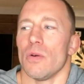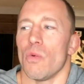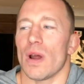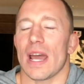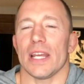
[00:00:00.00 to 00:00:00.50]

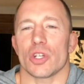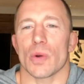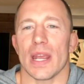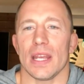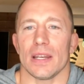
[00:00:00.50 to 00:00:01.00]
when I
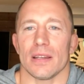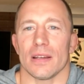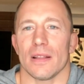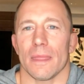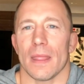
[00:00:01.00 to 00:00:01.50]
train,
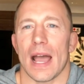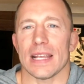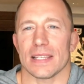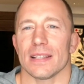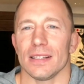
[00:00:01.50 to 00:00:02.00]
I
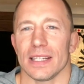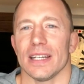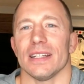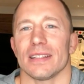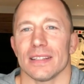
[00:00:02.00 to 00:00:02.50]
still
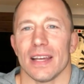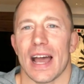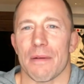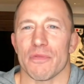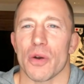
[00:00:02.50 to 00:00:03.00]
get it.
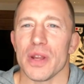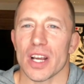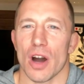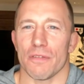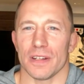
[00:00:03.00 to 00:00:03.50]
I'm very
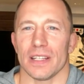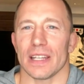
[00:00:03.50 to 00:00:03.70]
confident.